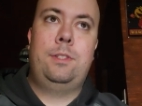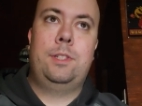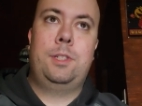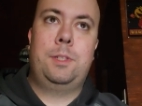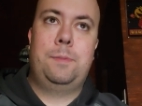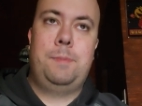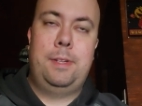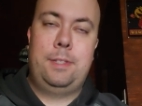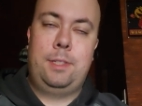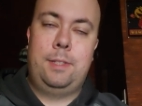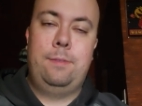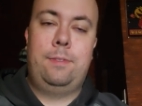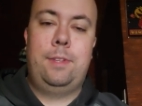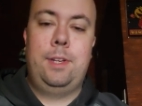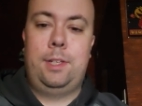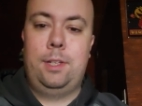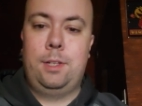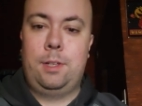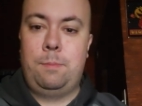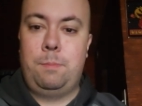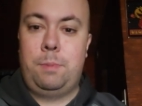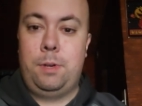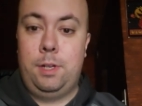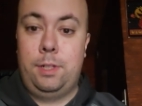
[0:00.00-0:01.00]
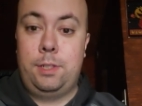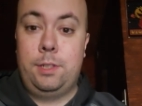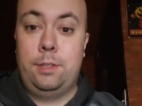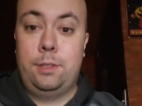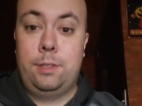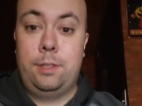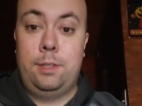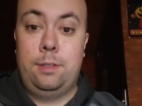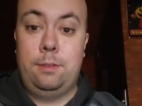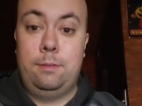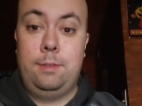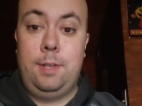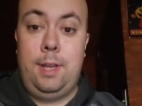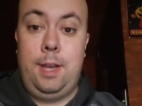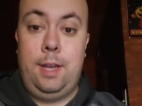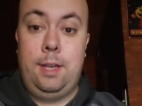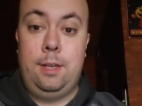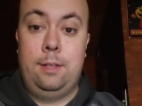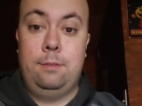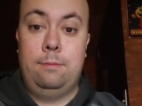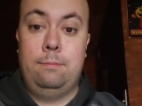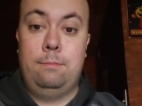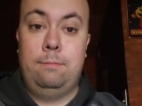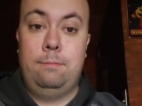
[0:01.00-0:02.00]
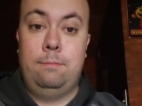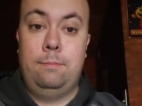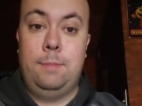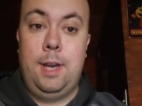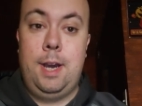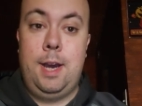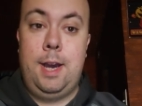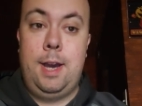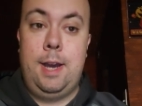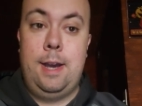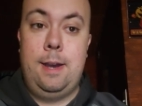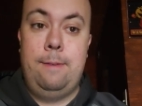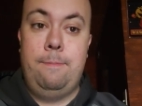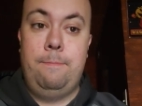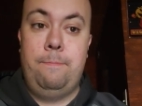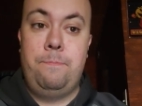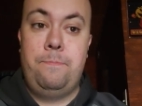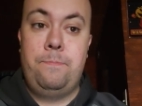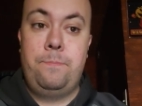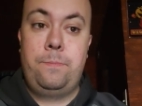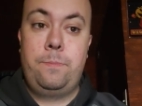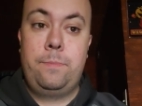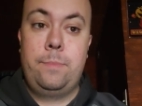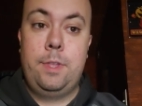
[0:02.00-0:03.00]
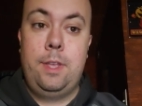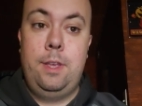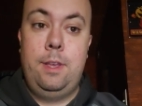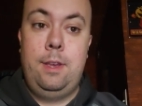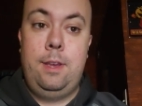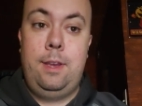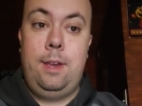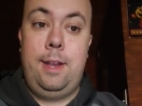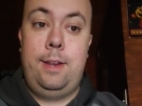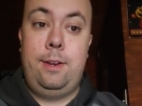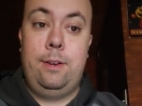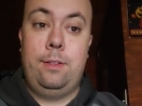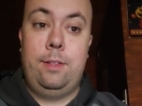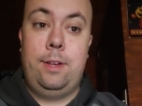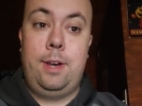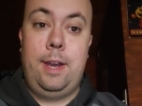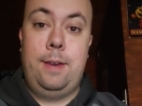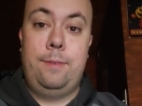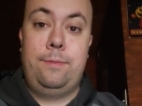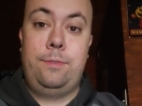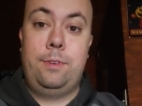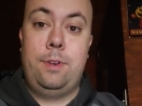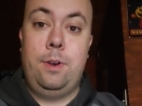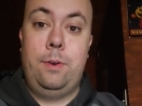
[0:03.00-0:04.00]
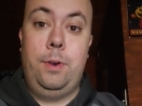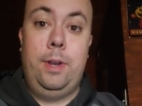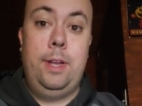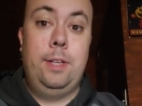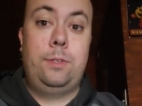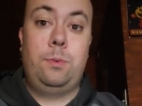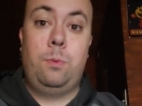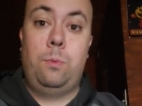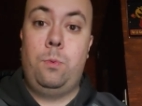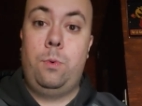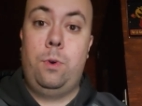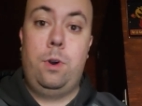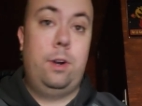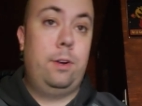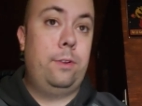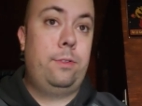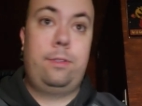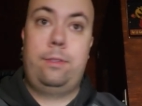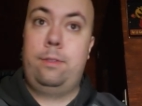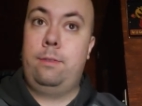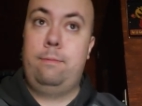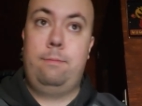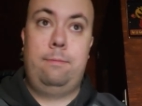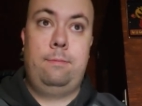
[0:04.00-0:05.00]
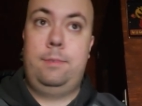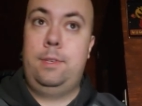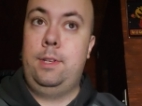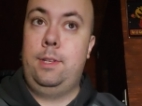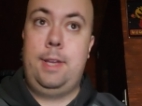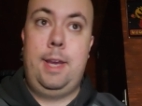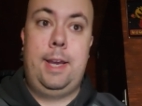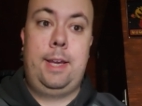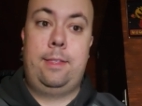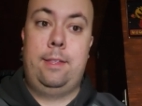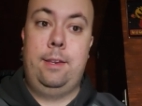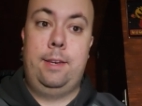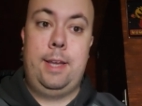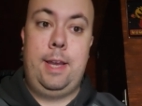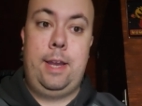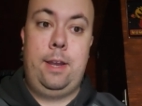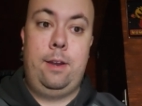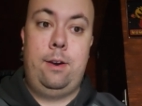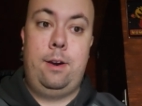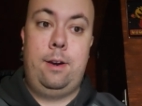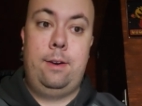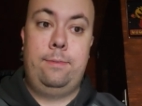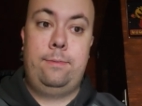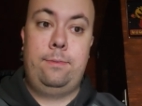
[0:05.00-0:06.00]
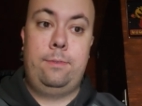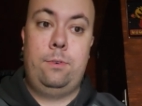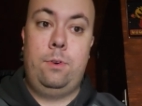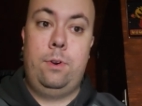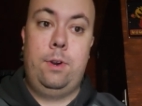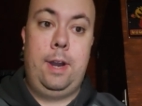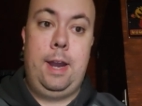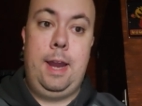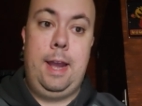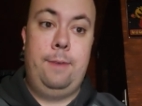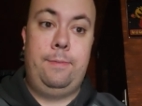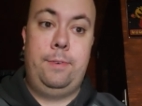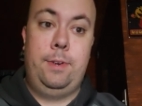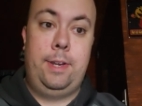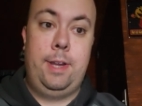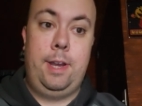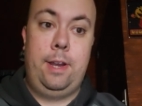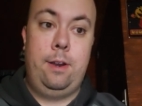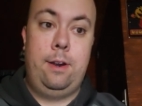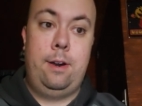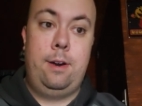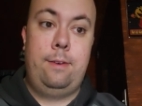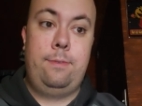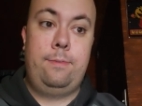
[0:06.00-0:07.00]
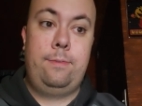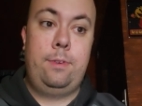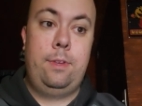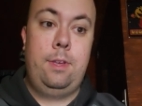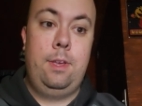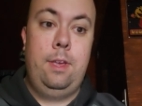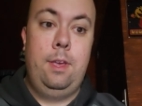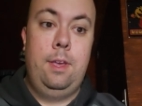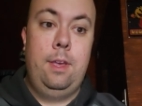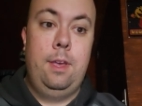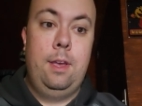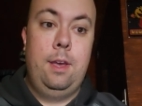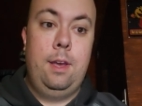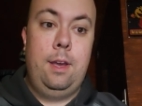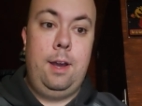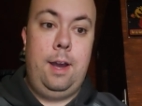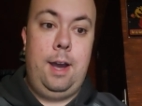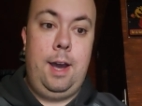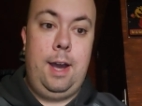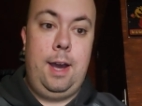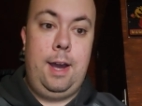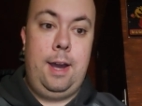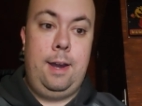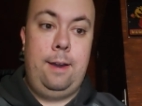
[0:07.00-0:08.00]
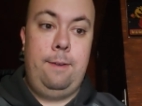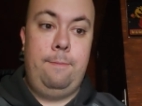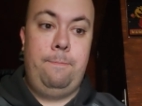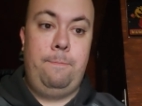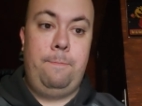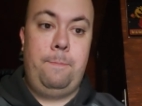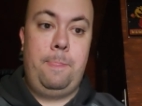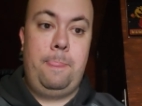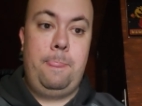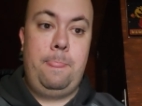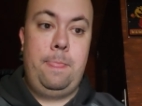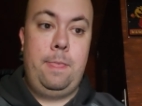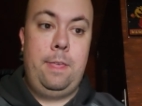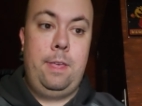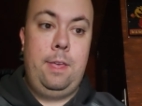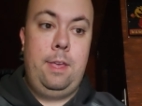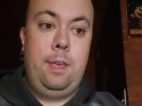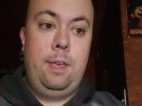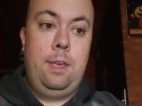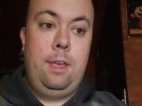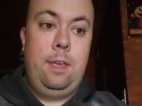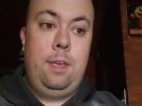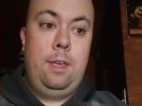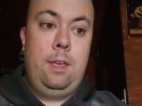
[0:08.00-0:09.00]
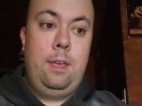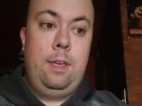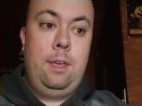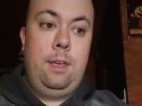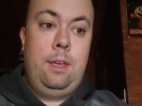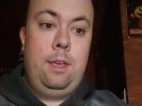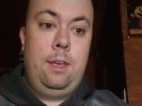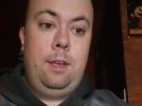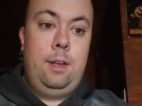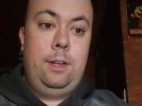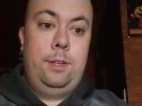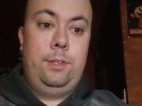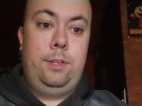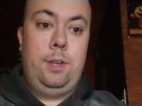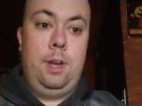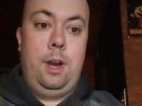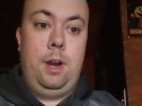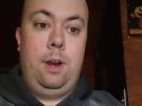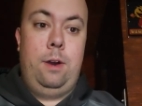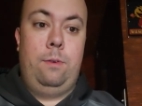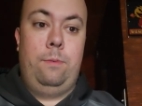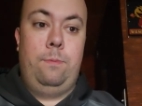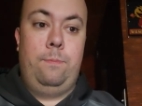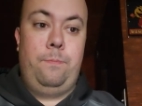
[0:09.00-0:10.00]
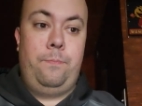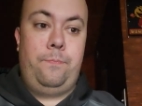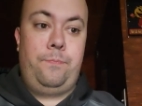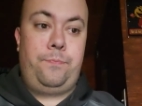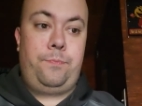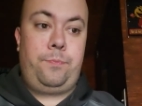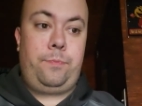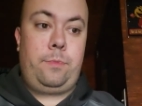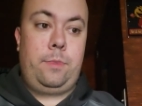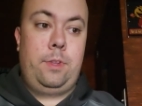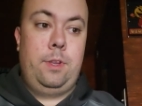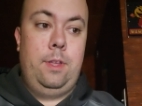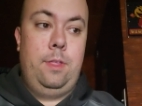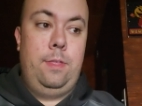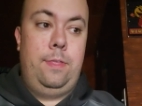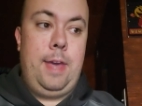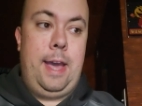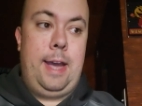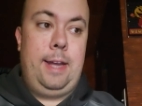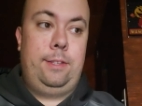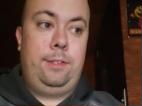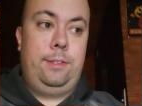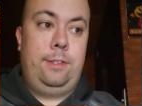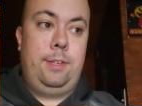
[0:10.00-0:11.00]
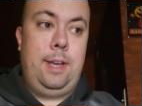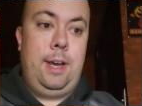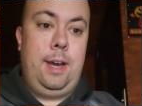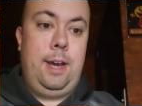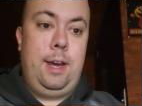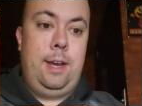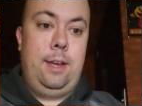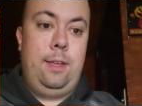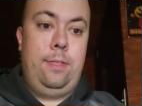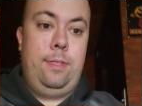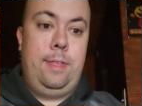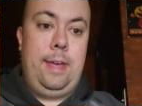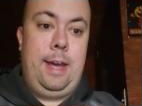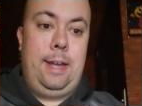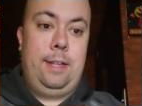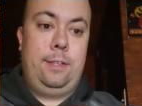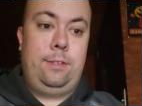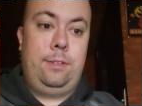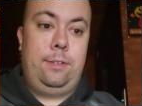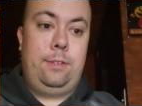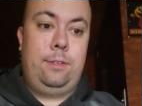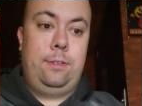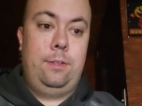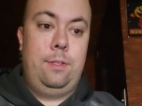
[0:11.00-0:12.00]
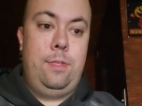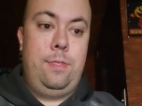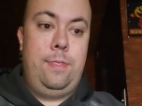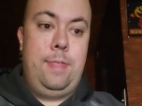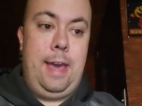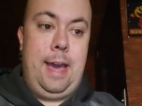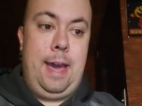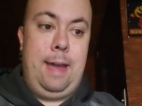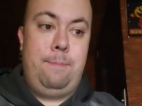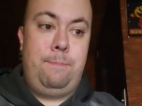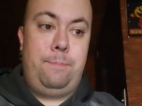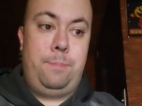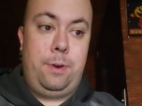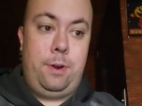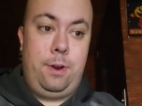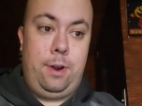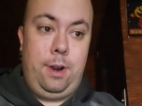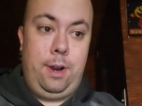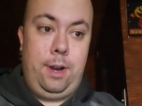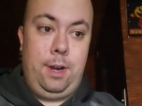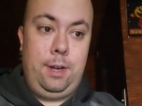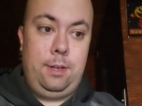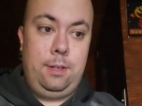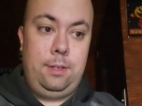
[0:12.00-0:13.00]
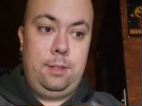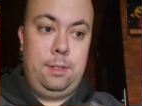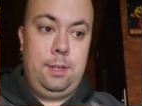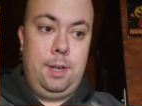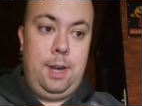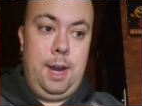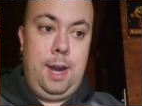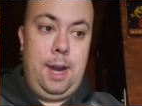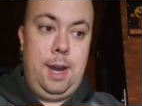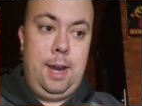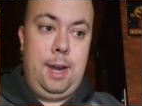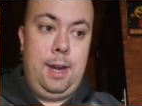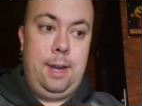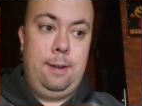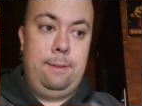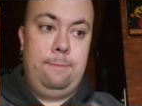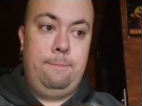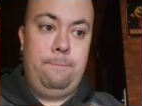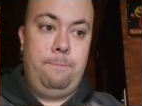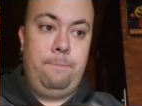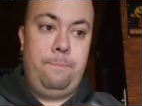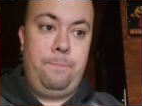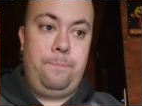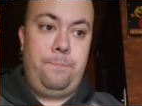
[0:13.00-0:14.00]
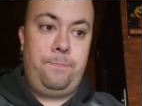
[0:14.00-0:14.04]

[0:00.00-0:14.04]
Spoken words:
expensive thing you're going to purchase in your life. So it's worth to take the day off or half a day off. Um, so that's that part. Um,